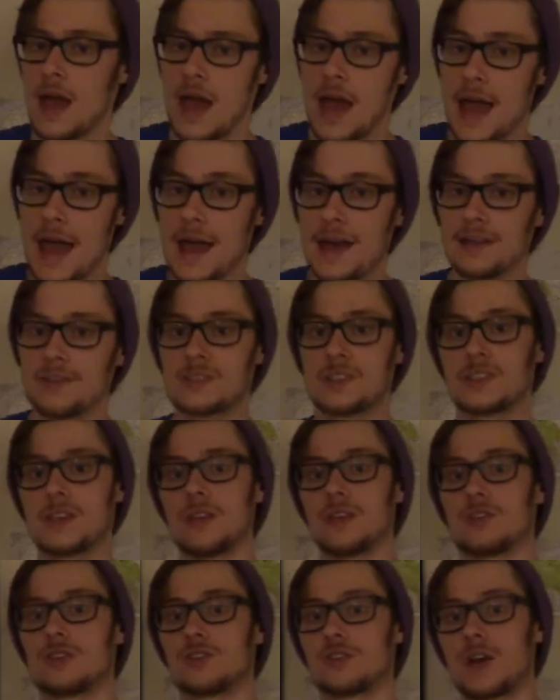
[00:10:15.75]
And
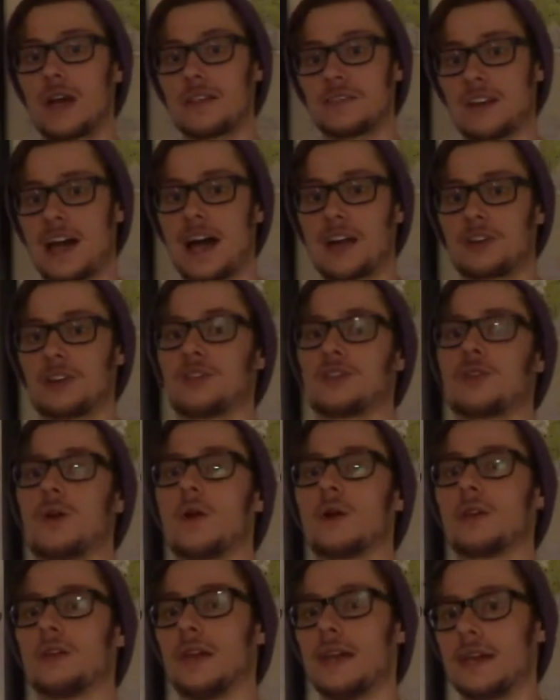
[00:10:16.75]
since transactions
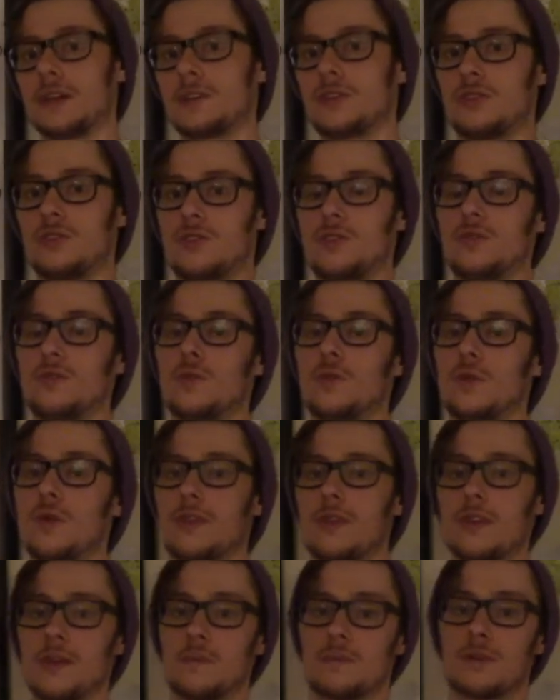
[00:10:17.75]
are linked to
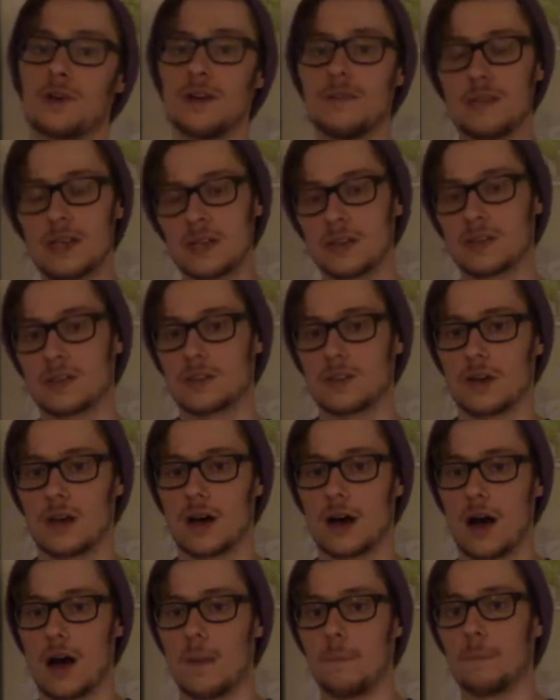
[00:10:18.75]
the previous
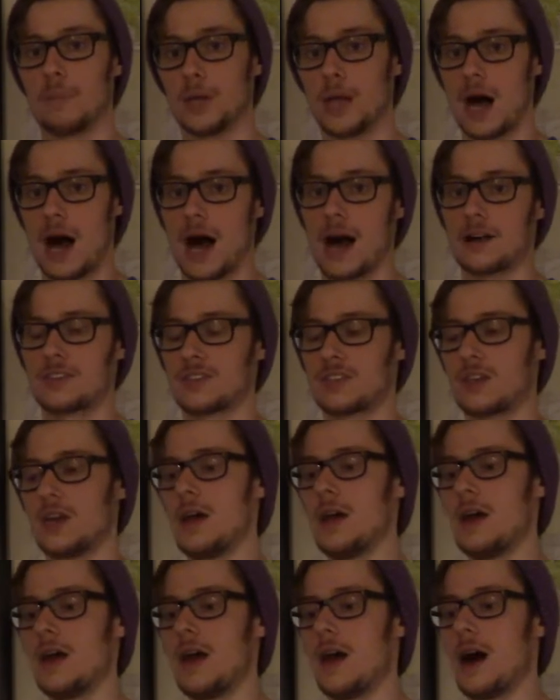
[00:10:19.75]
uh, blocks,
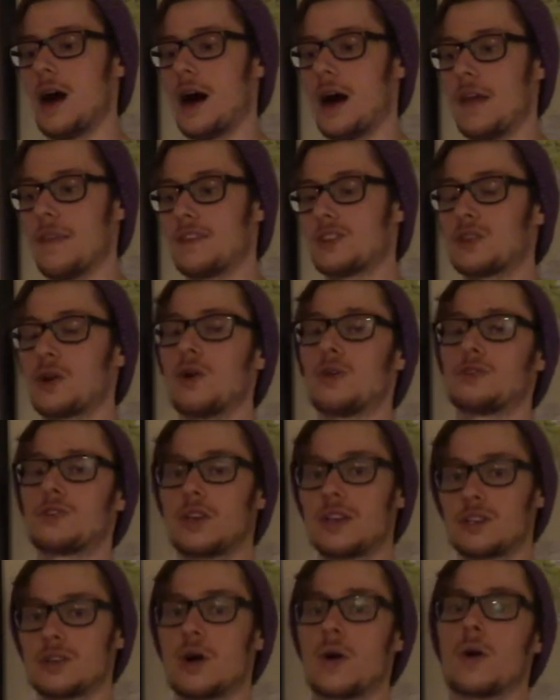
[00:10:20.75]
uh, this also
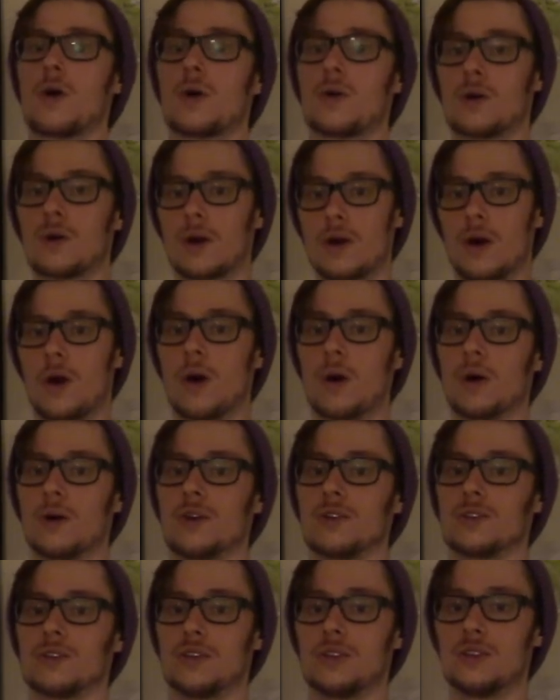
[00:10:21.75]
gets harder and
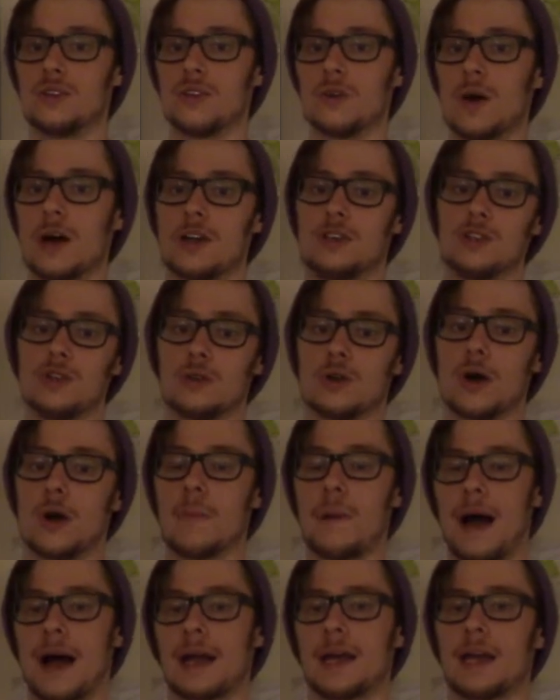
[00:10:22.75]
harder to do as you go
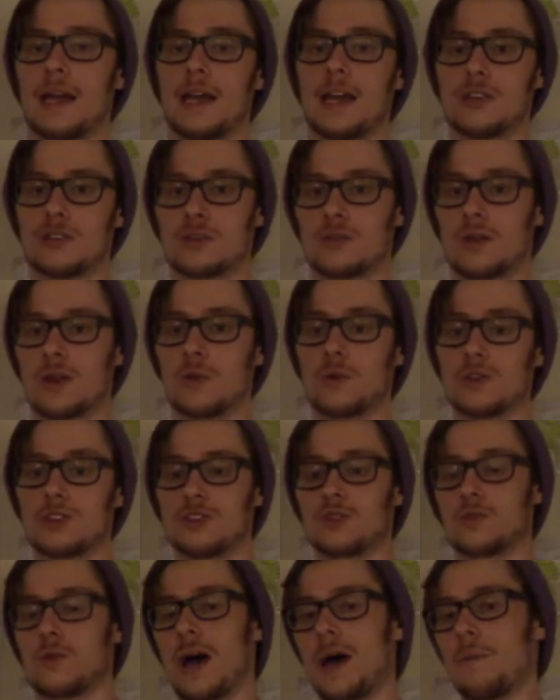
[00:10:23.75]
back in history, which
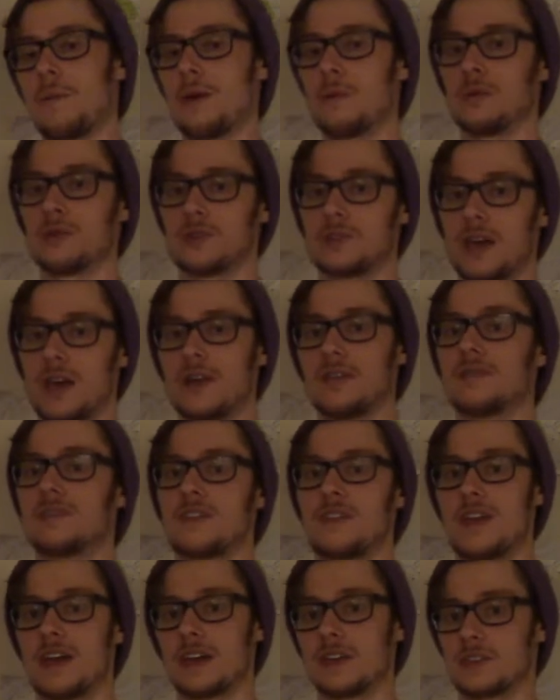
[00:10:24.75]
is why people say
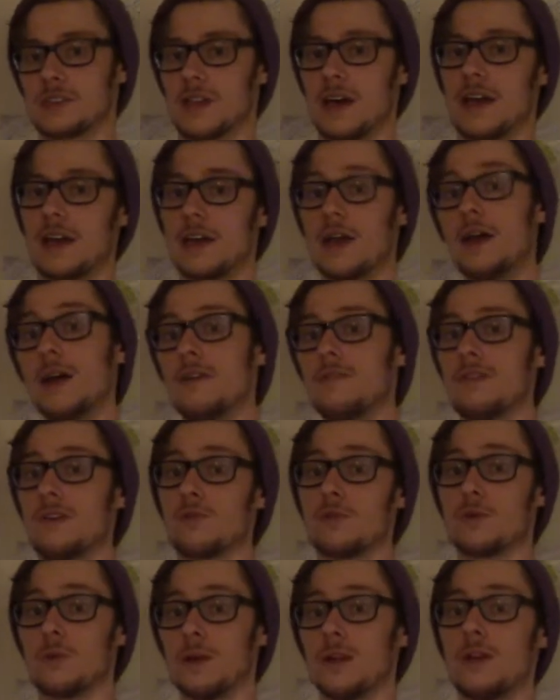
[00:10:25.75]
things like, if you
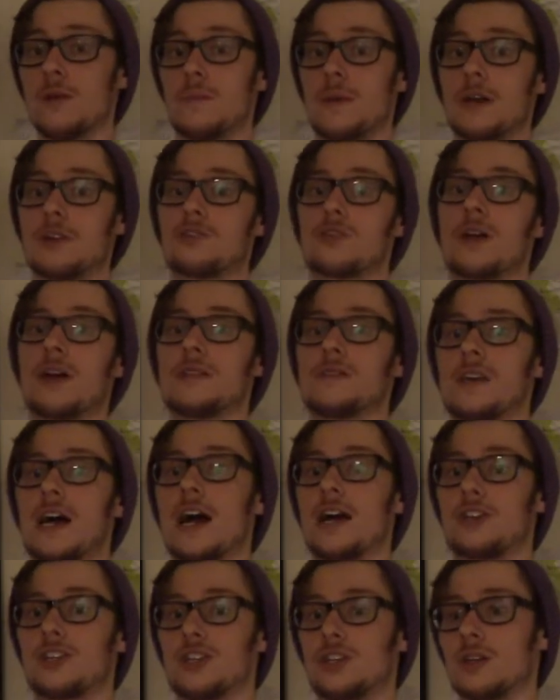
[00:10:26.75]
have a really big
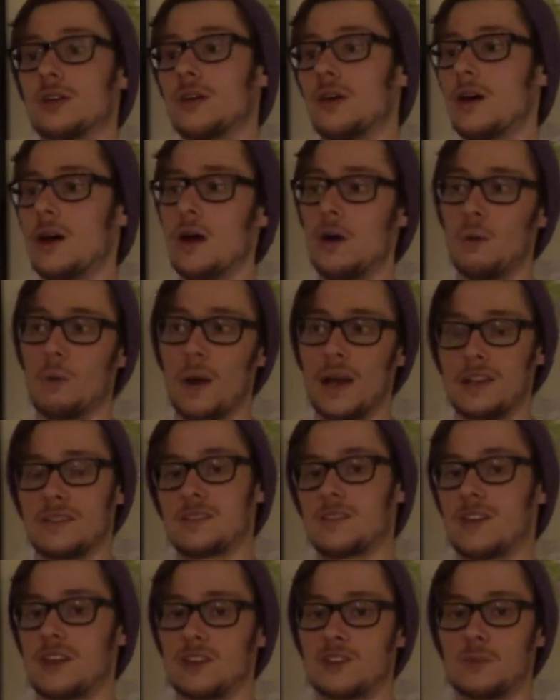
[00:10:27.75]
transaction, wait
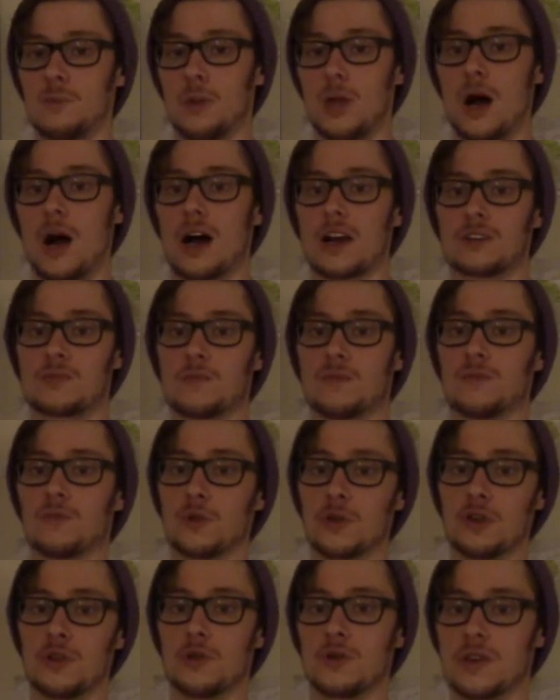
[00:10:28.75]
six blocks
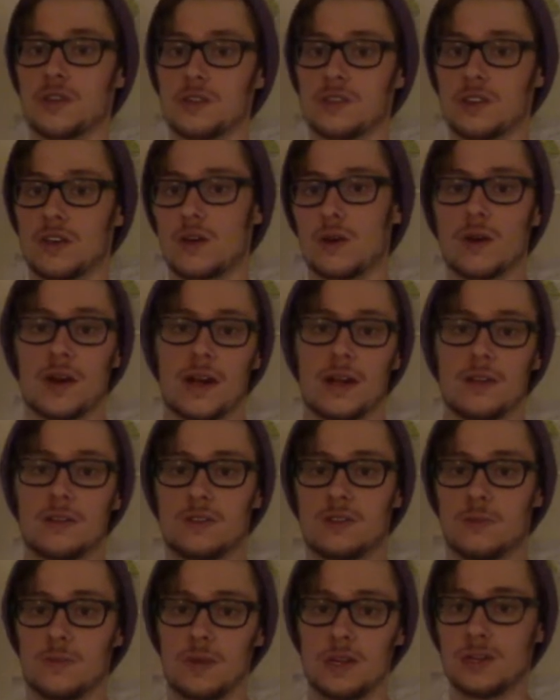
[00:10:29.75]
before you consider it
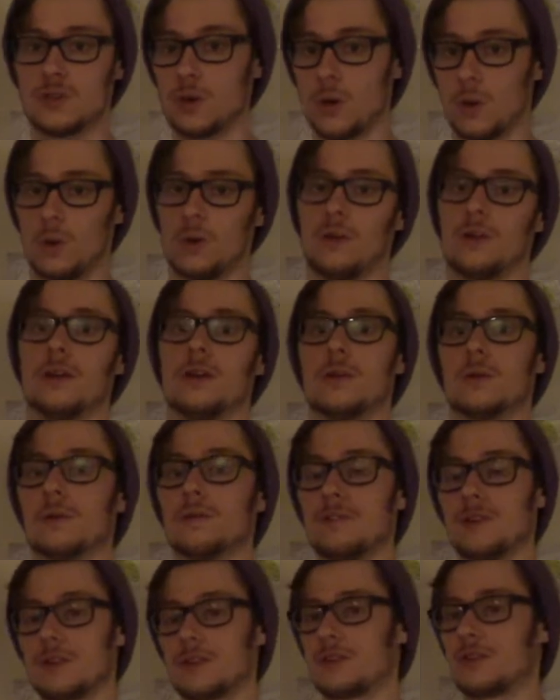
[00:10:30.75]
to be totally
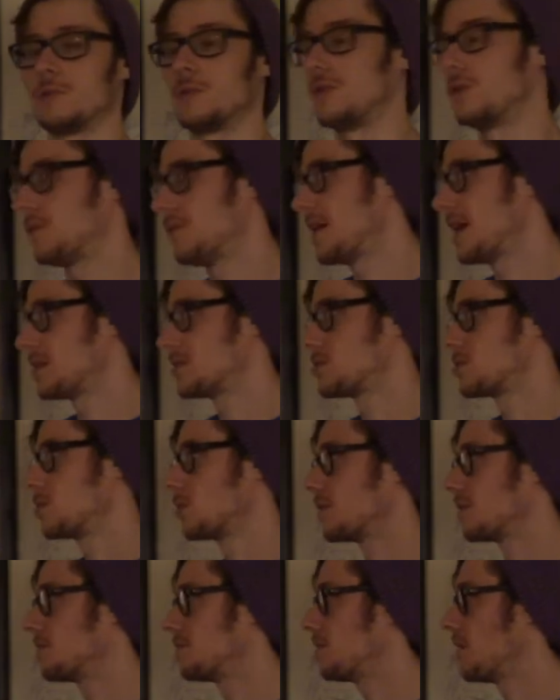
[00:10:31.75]
irreversible, that
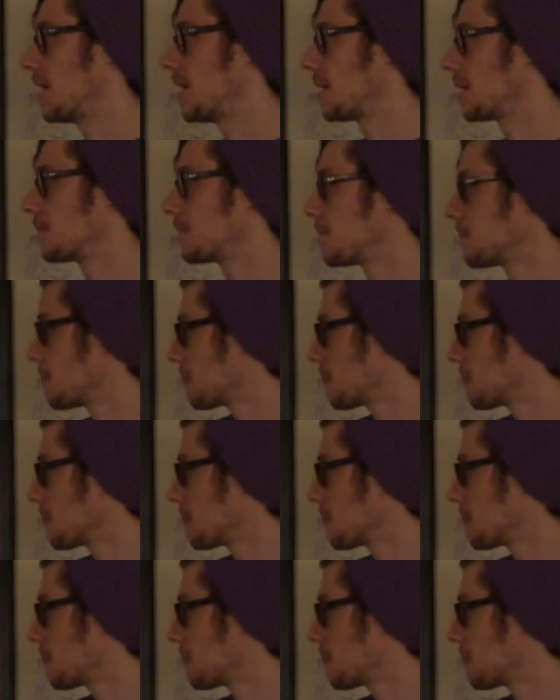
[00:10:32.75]
sort of thing.